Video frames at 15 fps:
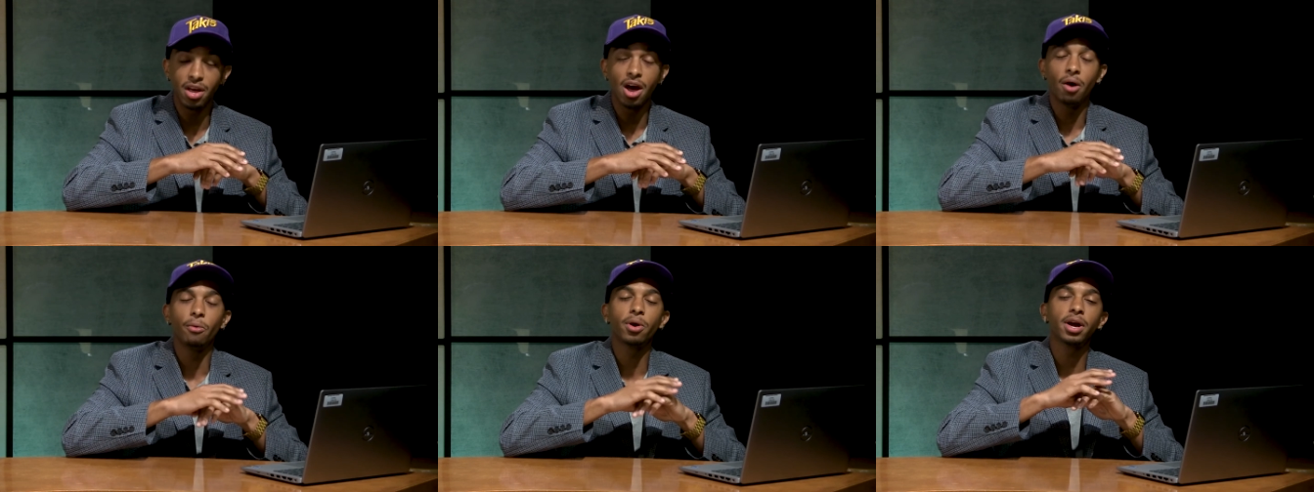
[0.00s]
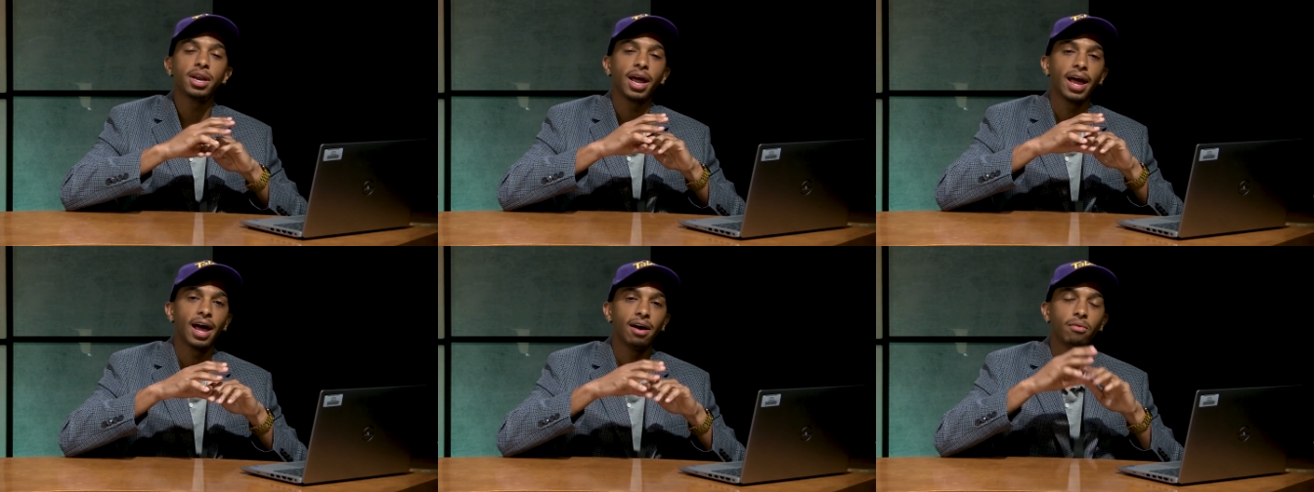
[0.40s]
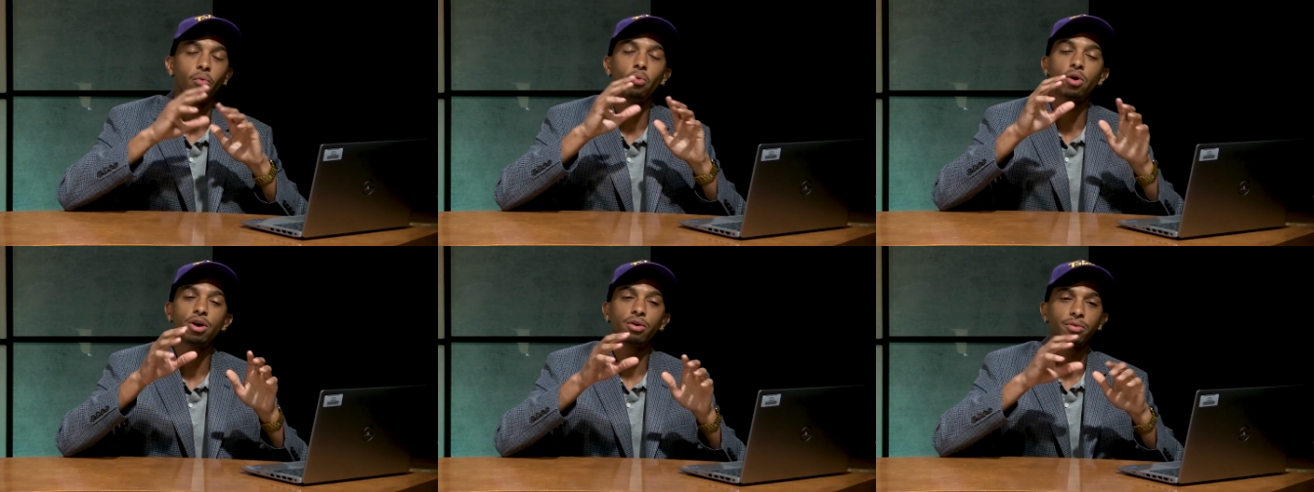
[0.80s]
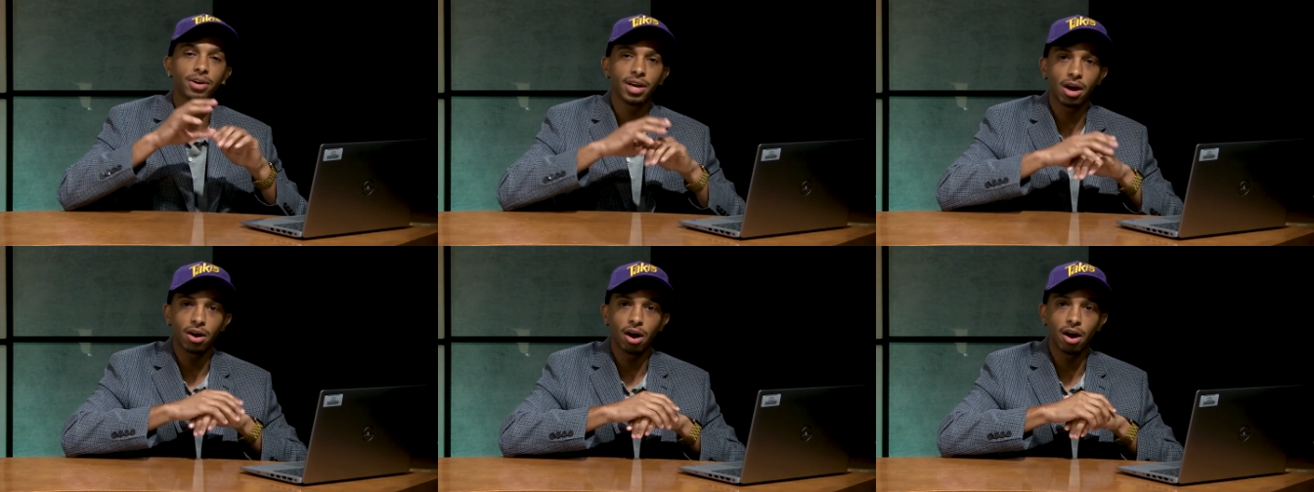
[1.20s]
we're gonna have
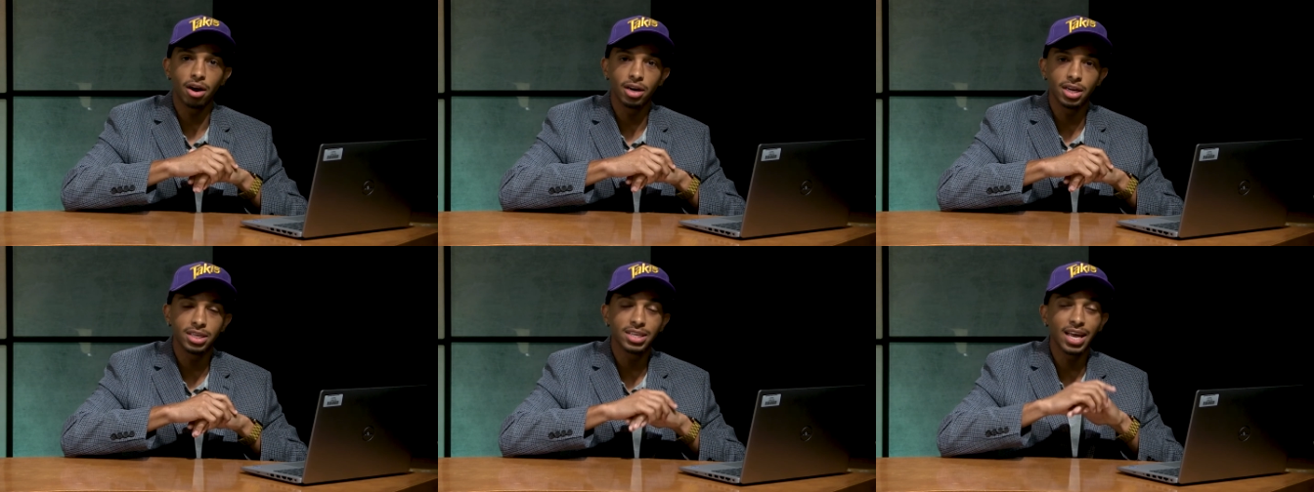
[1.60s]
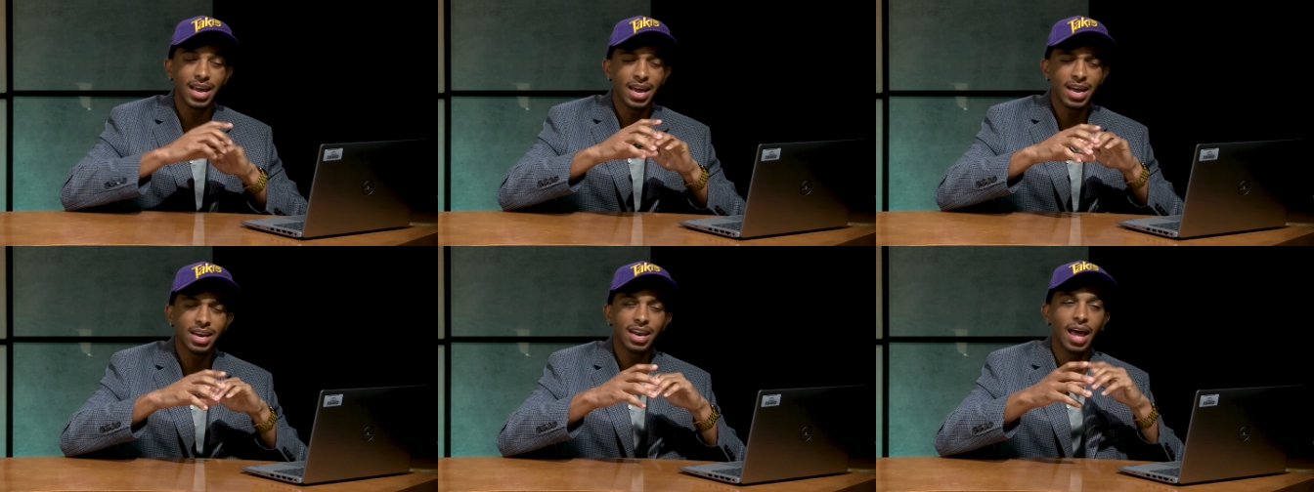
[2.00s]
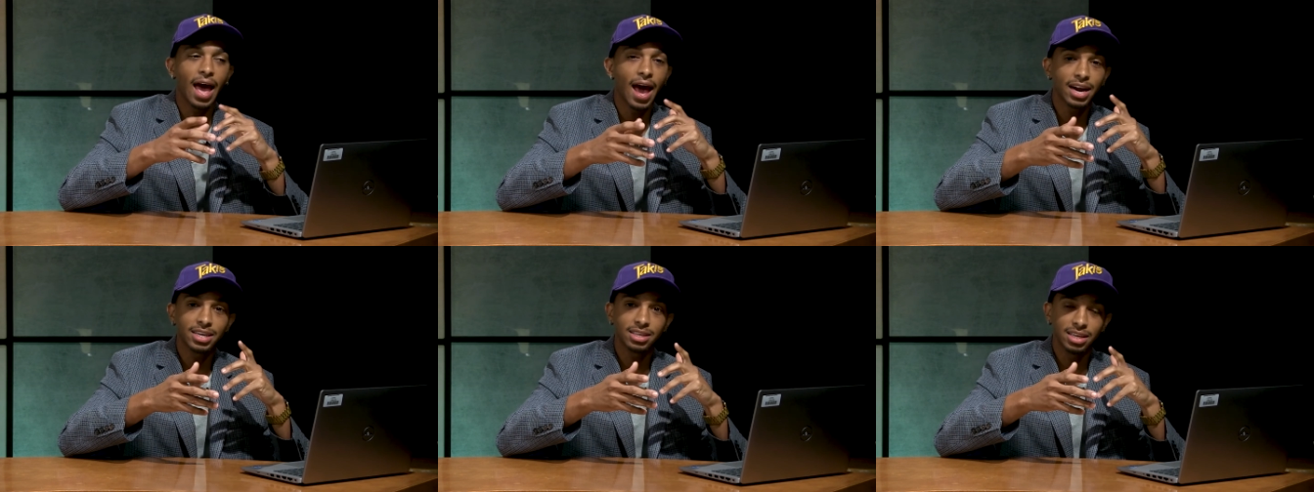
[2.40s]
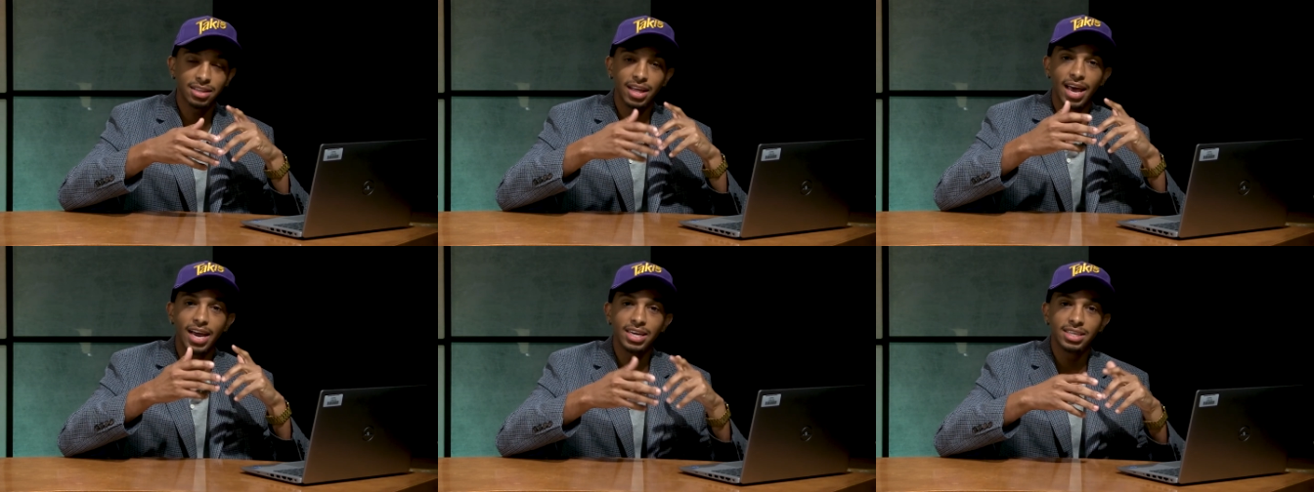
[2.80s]
world-renowned artists and actually the
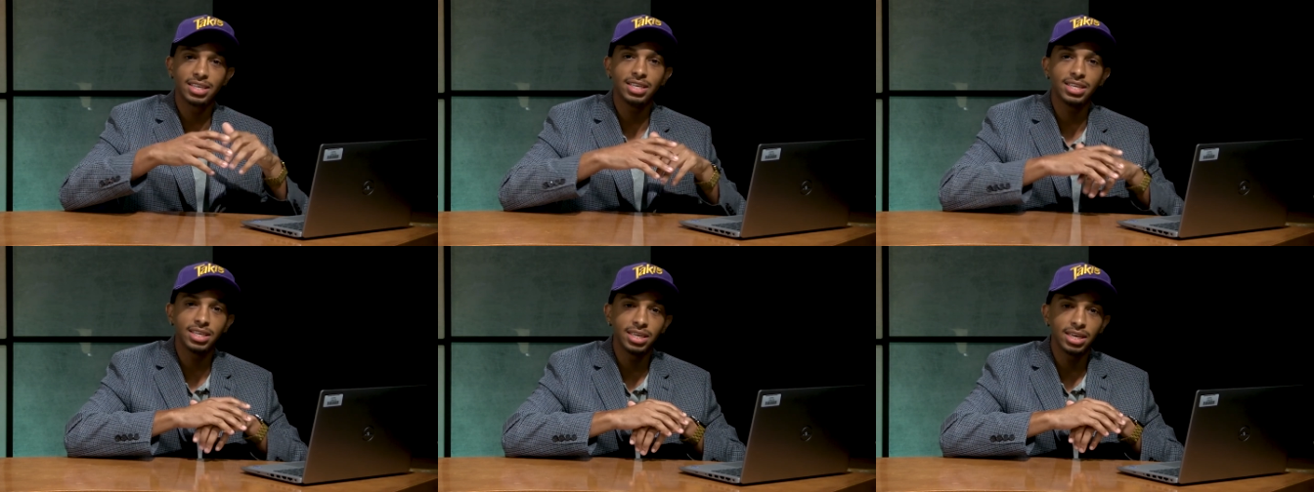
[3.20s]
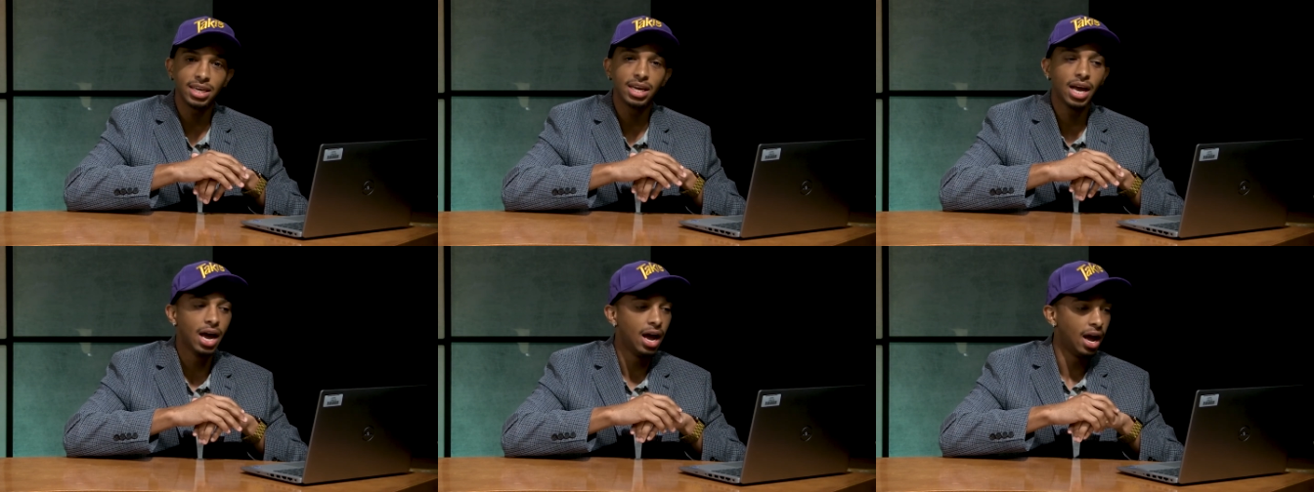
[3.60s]
HTC